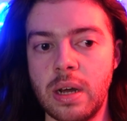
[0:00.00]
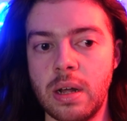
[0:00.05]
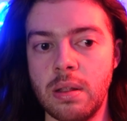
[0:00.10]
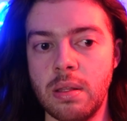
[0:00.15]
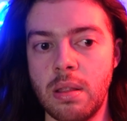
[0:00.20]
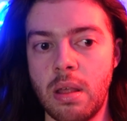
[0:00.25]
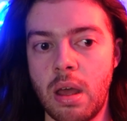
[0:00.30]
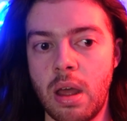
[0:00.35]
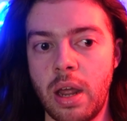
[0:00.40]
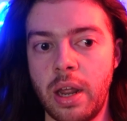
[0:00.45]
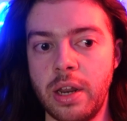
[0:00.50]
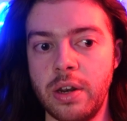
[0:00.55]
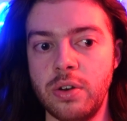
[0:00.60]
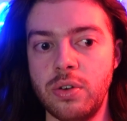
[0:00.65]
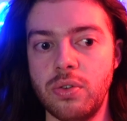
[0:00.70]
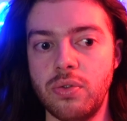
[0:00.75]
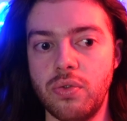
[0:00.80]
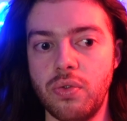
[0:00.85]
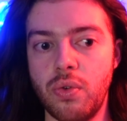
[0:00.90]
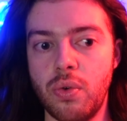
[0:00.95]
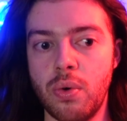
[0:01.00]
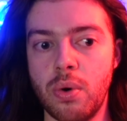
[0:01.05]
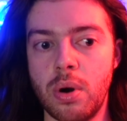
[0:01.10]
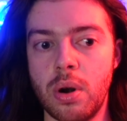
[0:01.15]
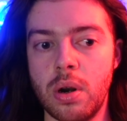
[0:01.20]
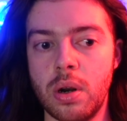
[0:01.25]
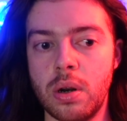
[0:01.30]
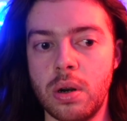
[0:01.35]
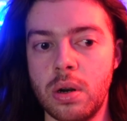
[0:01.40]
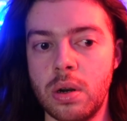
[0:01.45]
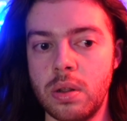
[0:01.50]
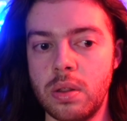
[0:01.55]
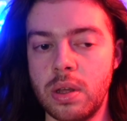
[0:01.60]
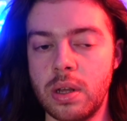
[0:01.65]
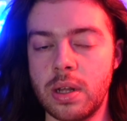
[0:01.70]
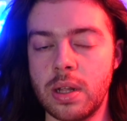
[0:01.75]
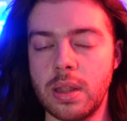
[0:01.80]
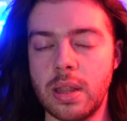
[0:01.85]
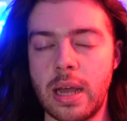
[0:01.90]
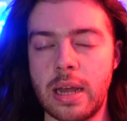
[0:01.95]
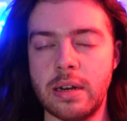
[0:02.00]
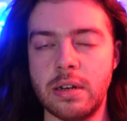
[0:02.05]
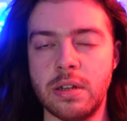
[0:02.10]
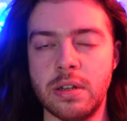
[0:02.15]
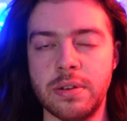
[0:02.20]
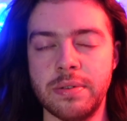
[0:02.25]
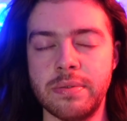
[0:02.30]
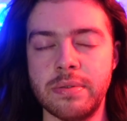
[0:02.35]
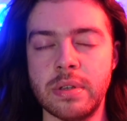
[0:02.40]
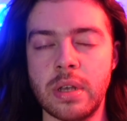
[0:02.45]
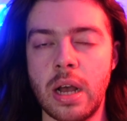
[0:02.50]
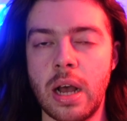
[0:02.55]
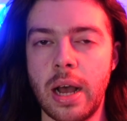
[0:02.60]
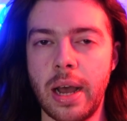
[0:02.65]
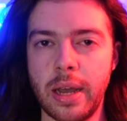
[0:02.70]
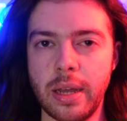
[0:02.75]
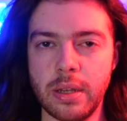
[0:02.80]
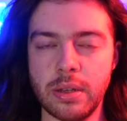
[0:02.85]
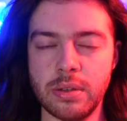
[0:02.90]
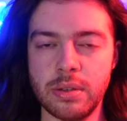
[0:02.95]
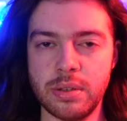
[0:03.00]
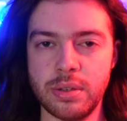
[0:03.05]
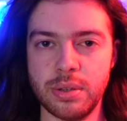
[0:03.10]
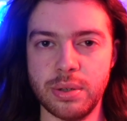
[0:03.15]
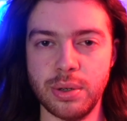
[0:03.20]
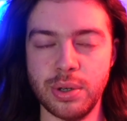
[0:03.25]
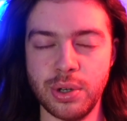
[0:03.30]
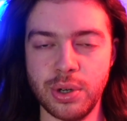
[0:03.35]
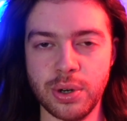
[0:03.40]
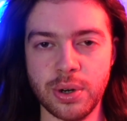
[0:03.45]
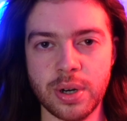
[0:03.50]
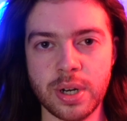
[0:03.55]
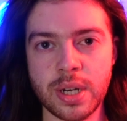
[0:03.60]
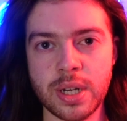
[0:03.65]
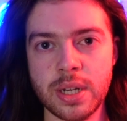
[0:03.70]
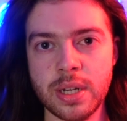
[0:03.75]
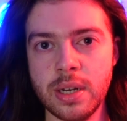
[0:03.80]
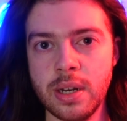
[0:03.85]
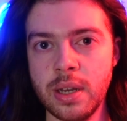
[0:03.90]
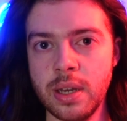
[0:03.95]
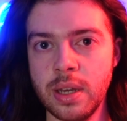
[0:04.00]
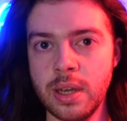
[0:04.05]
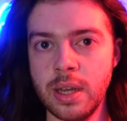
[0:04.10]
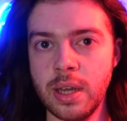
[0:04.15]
aligned for the collective's highest good